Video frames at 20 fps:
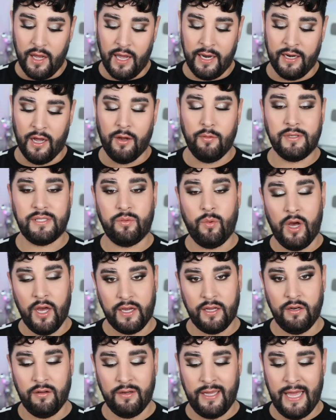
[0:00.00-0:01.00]
and I was
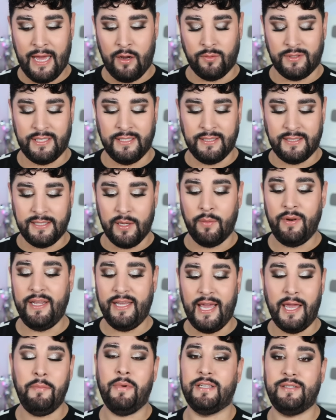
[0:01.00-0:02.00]
working on counting, somebody
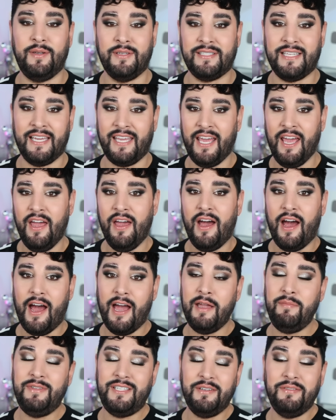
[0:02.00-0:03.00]
came up to me and was like,
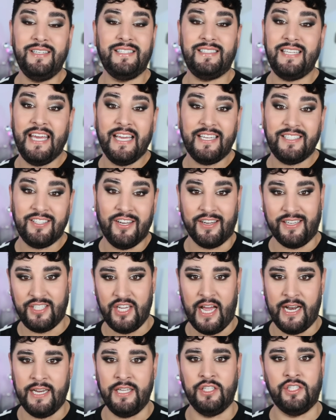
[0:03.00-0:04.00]
I'm doing a TikTok
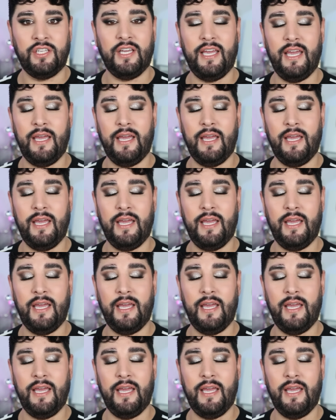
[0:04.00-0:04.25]
challenge.